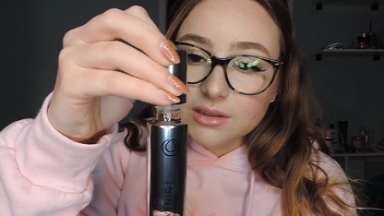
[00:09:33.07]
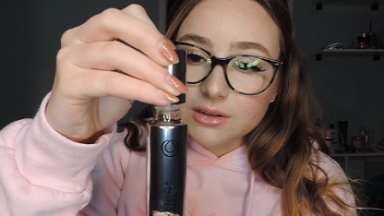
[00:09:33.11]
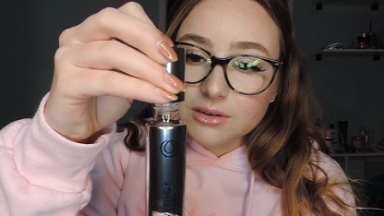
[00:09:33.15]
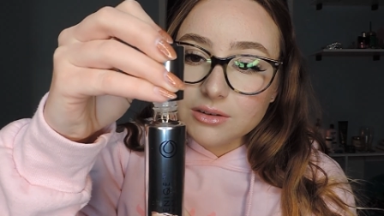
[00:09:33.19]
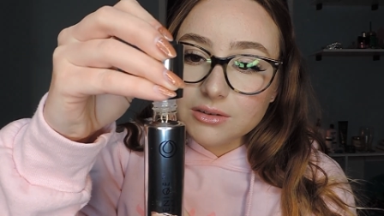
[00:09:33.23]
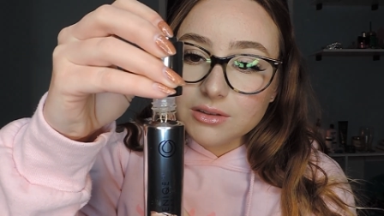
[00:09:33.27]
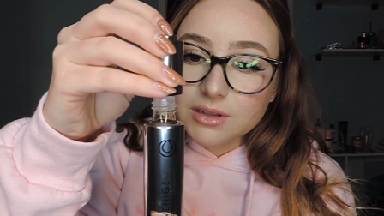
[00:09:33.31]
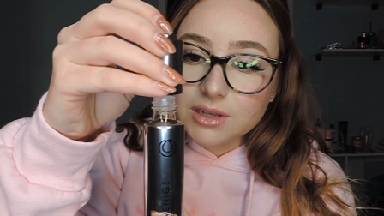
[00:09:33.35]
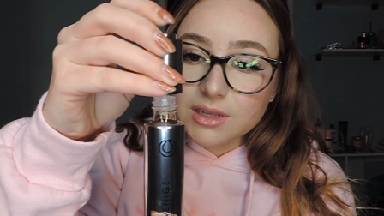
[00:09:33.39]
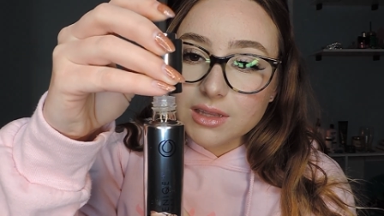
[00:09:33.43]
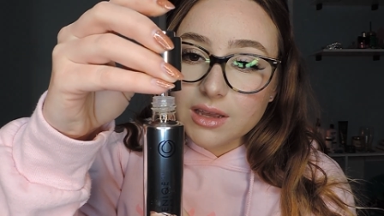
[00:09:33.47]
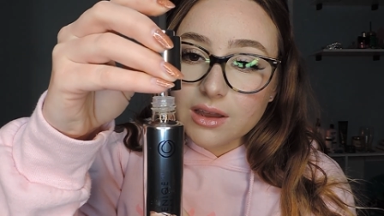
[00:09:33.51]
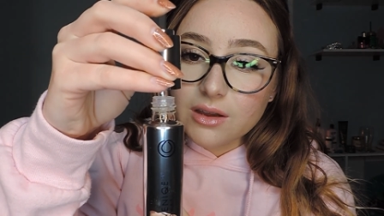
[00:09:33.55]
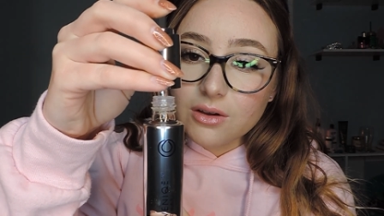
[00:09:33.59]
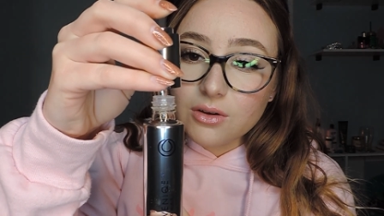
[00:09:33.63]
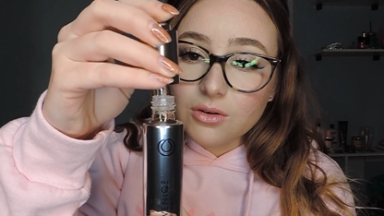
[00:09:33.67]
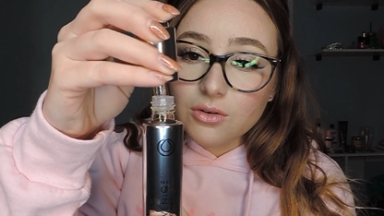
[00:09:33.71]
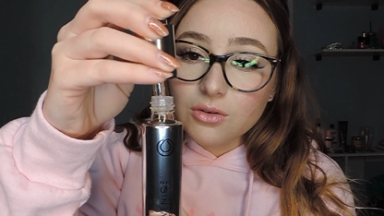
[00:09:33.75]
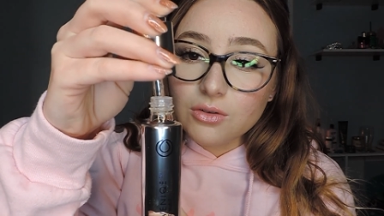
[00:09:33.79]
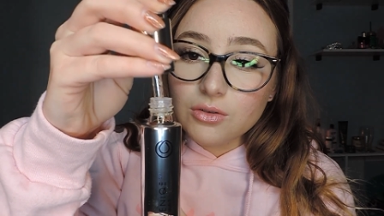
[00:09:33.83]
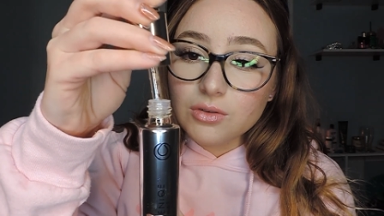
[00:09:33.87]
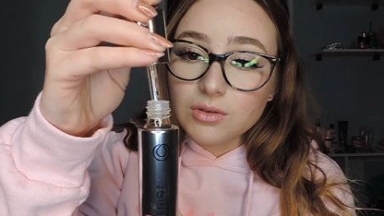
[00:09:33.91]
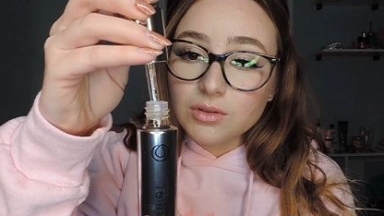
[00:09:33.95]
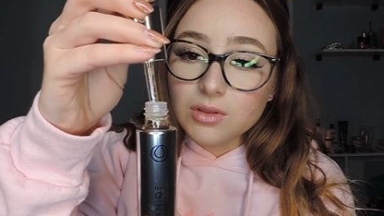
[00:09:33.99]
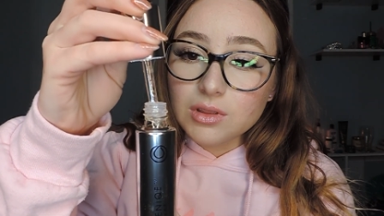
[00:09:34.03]
Literally that
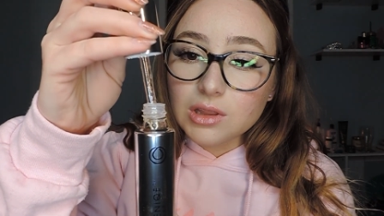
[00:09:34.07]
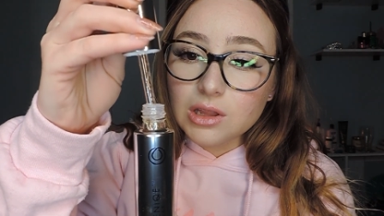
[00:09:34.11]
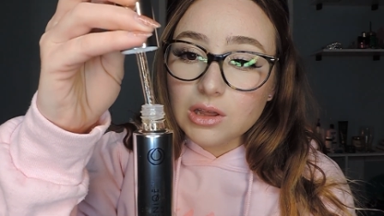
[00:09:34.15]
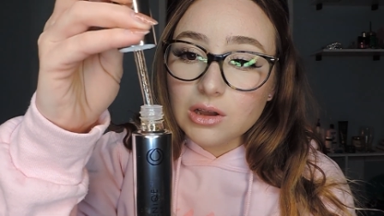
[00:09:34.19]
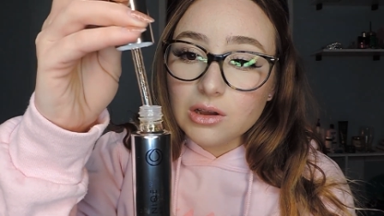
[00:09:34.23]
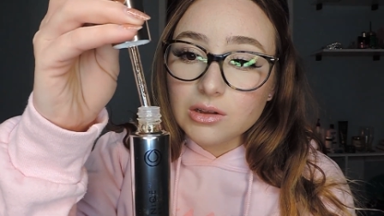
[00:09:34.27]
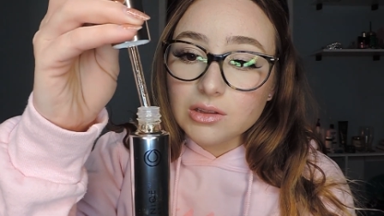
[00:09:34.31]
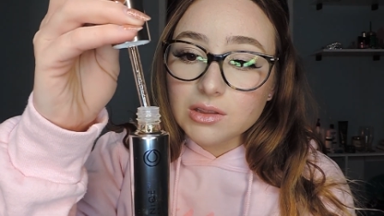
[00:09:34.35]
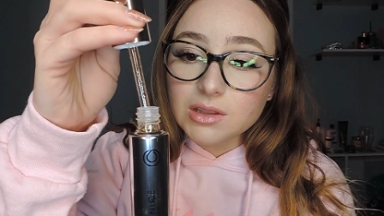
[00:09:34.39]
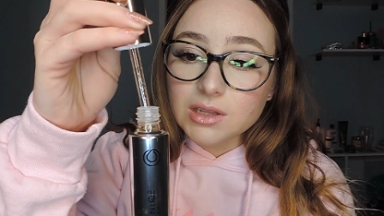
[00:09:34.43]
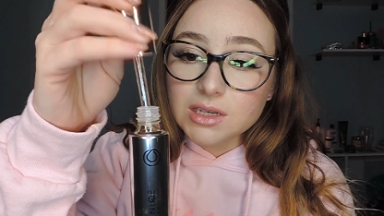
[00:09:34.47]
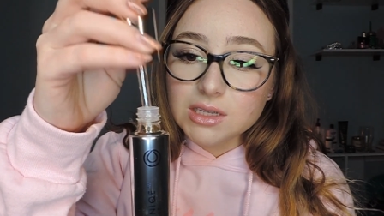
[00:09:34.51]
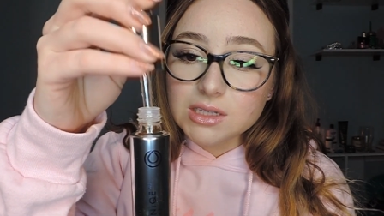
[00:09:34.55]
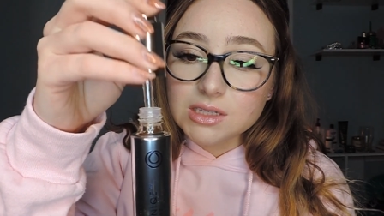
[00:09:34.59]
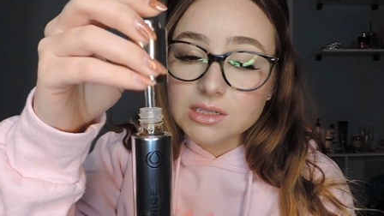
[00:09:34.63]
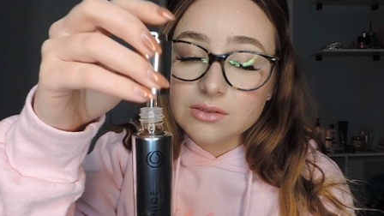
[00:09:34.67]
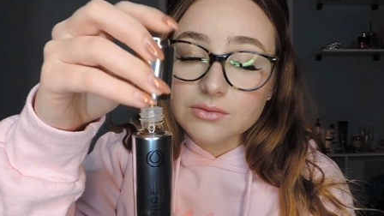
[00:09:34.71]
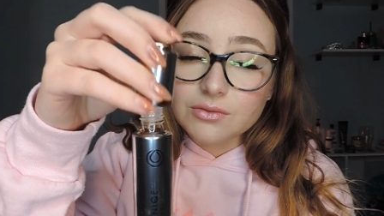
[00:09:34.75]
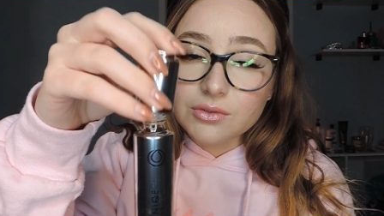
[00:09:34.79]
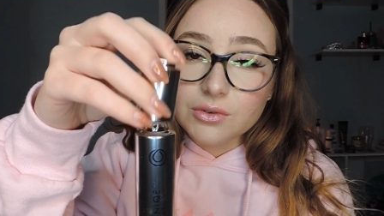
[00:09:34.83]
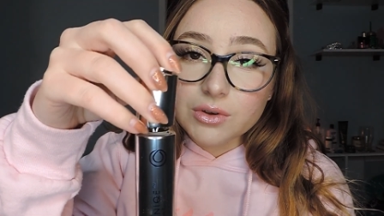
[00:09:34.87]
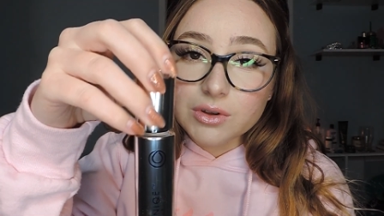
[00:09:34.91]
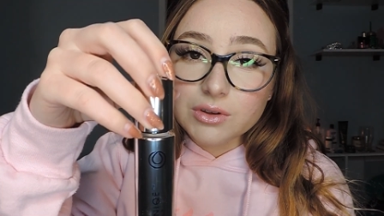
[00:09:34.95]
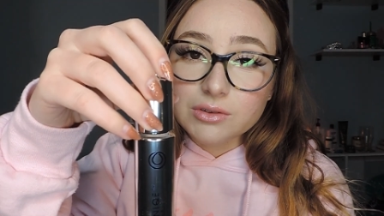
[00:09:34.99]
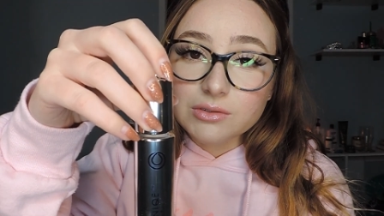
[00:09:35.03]
whole long list
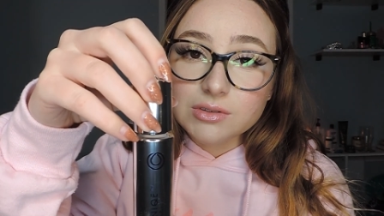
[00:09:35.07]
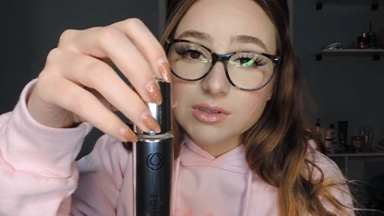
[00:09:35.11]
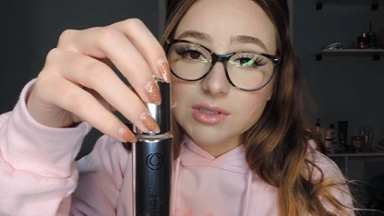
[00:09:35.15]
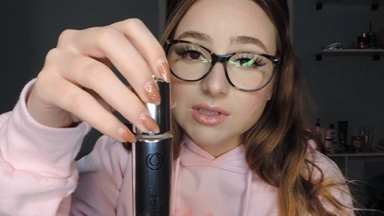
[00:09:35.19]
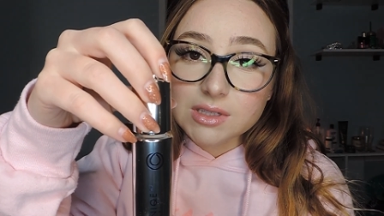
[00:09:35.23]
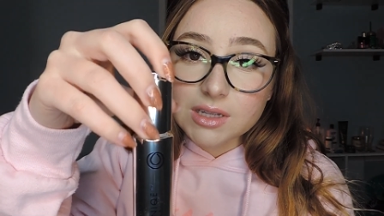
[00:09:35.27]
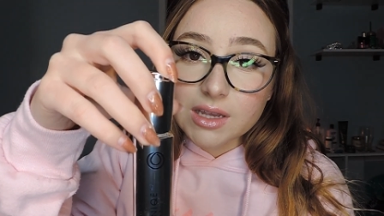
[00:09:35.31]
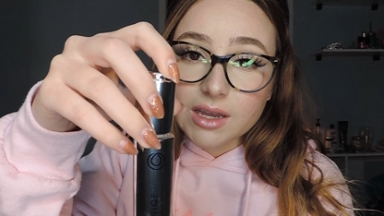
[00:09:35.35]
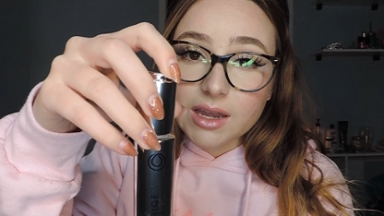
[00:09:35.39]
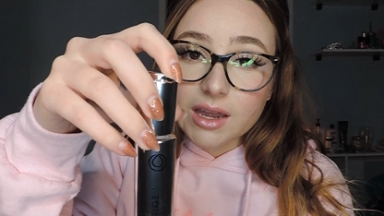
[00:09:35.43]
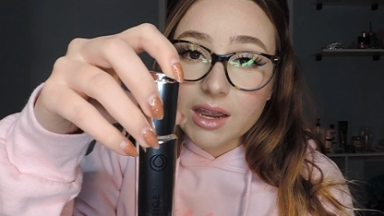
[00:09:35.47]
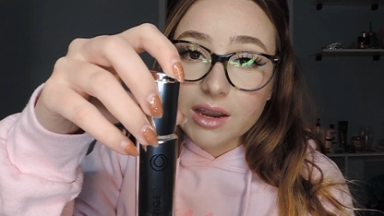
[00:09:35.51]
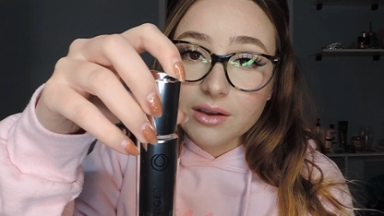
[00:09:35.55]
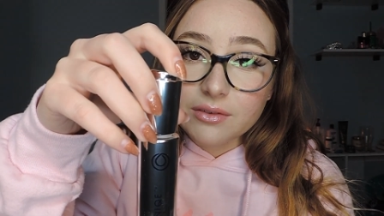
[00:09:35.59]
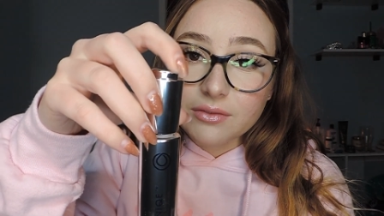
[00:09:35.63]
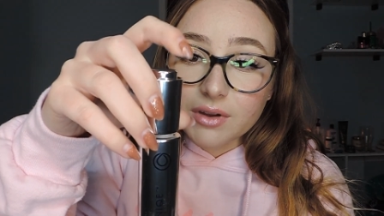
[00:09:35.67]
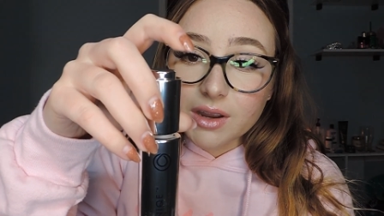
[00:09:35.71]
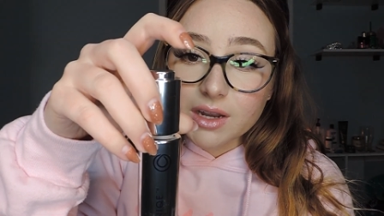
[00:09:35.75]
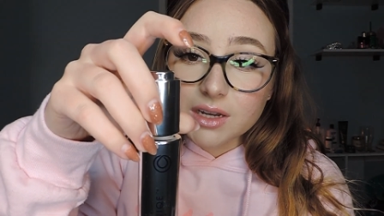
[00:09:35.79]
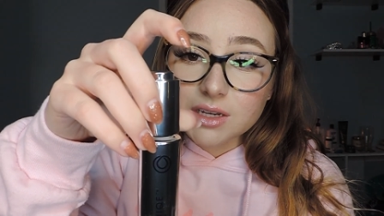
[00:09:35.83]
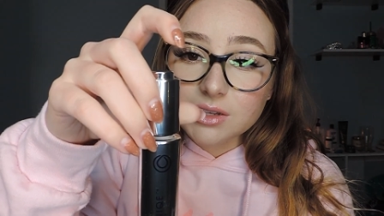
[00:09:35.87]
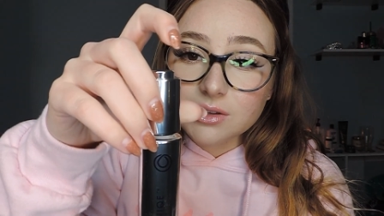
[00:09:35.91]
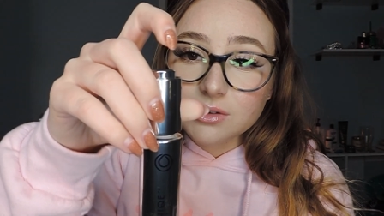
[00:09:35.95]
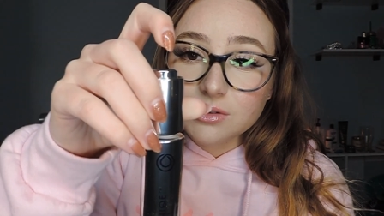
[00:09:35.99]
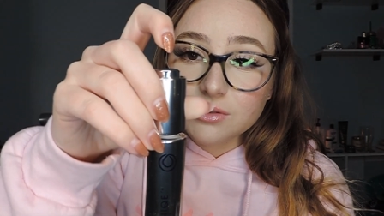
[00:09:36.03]
of oils that I
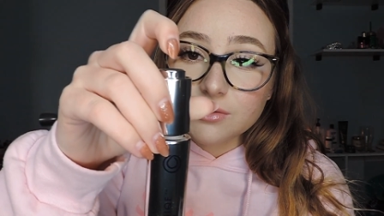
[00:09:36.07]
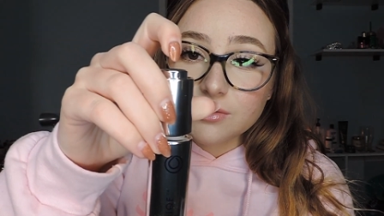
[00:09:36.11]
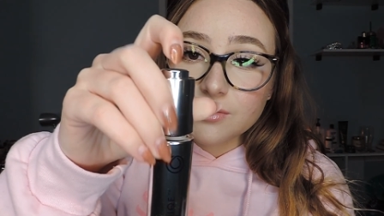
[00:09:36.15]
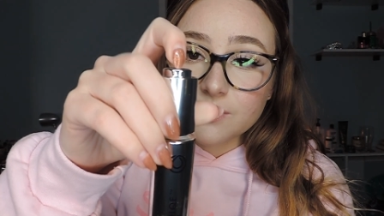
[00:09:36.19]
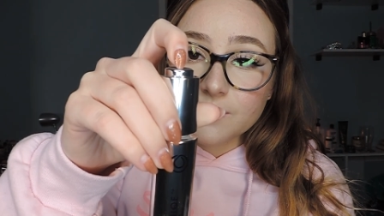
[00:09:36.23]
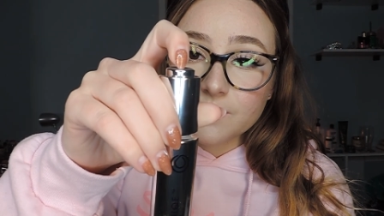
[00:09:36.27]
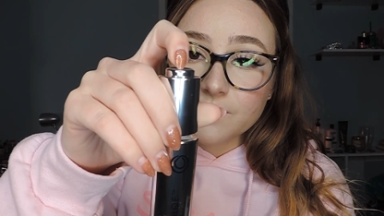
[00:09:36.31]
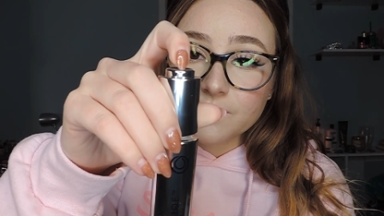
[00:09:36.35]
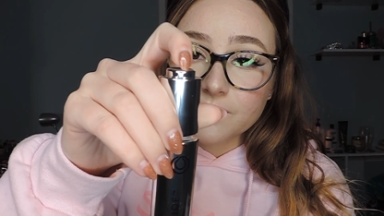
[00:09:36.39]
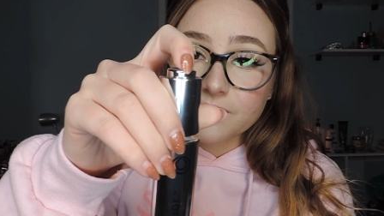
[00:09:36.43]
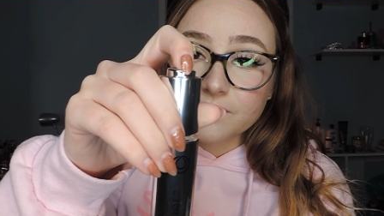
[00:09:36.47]
read you.